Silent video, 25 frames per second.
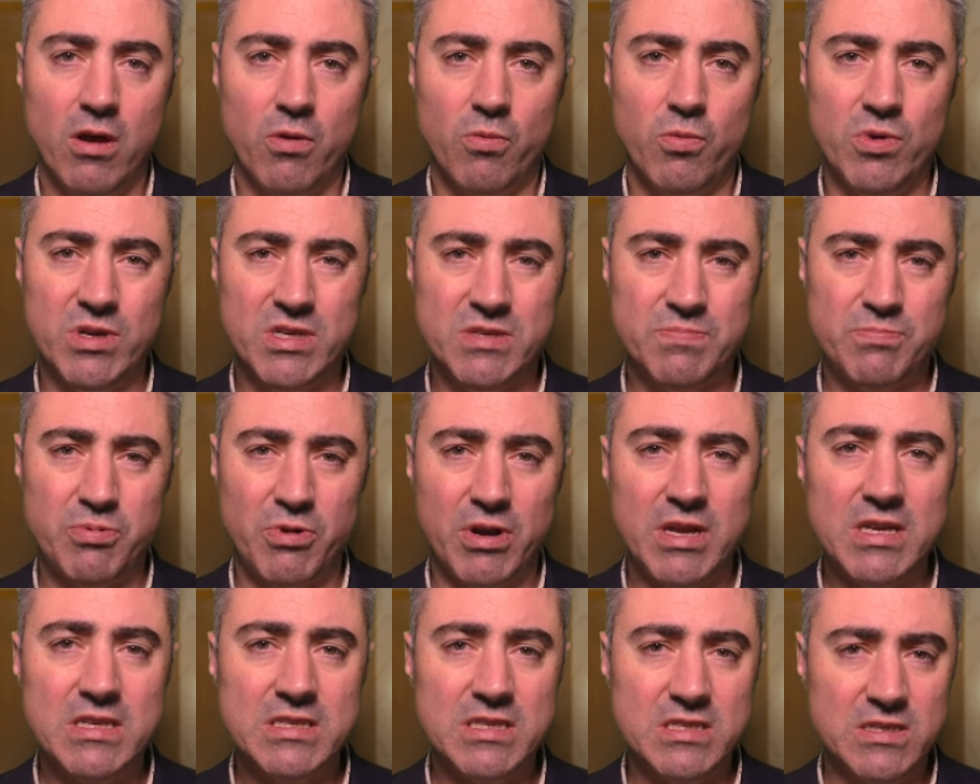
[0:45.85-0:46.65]
which
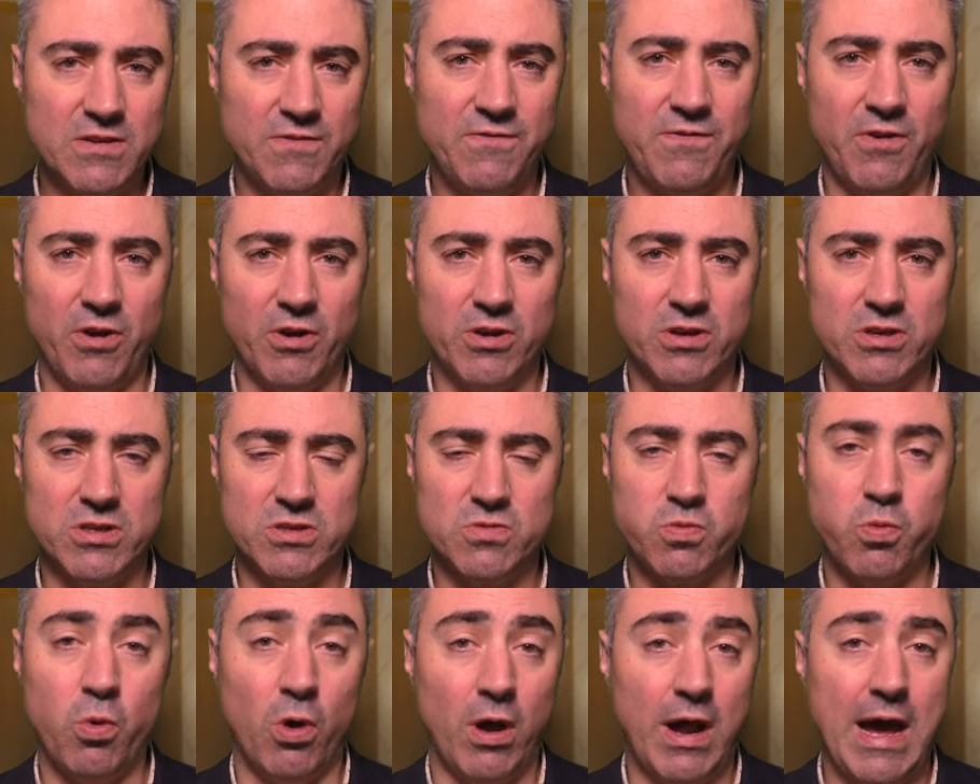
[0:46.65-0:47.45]
brings into
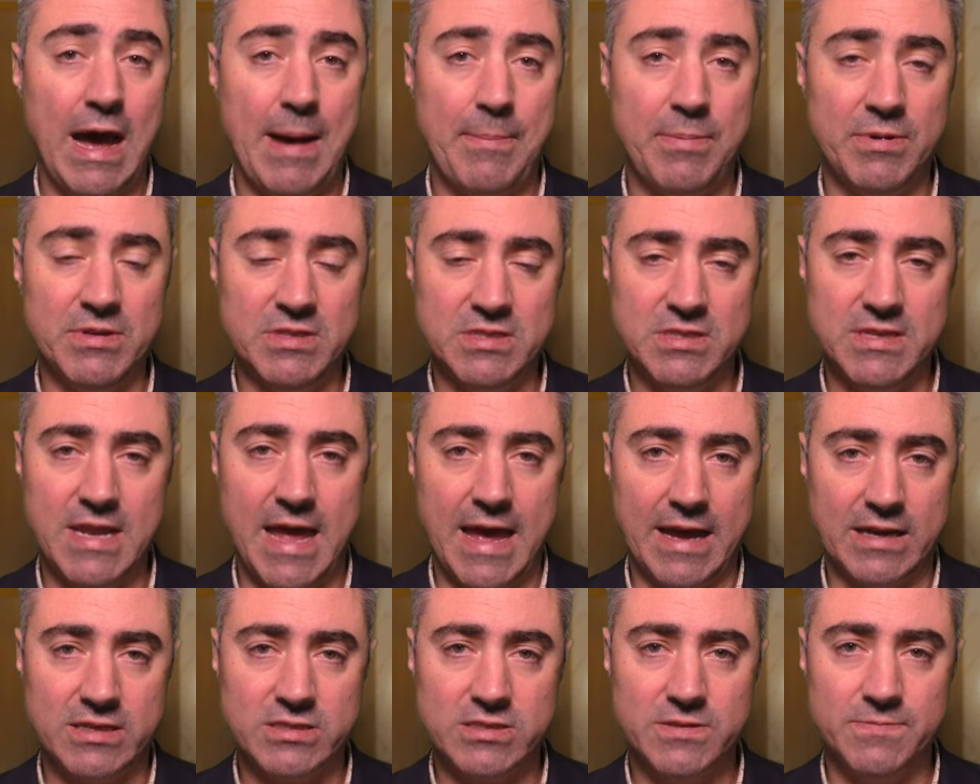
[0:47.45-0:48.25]
focus what happens
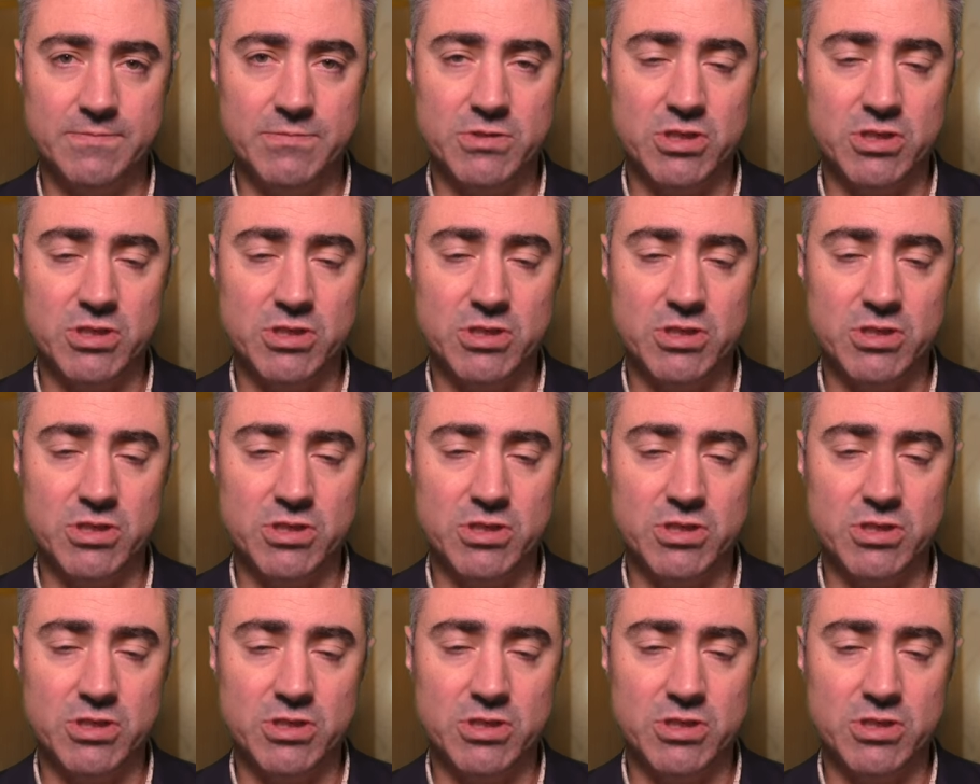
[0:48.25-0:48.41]
next.